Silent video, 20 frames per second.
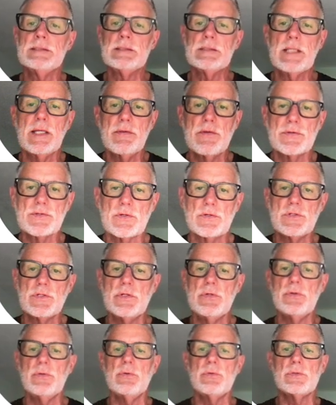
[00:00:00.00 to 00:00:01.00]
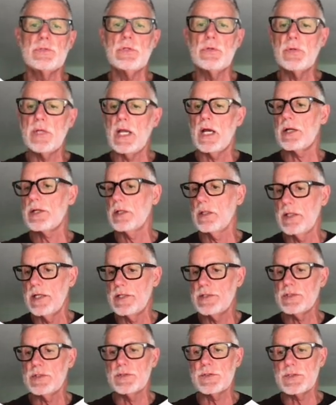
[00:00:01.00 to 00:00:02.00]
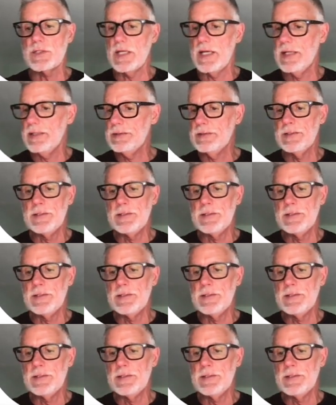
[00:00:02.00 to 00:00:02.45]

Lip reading: Okay, those are two calculations that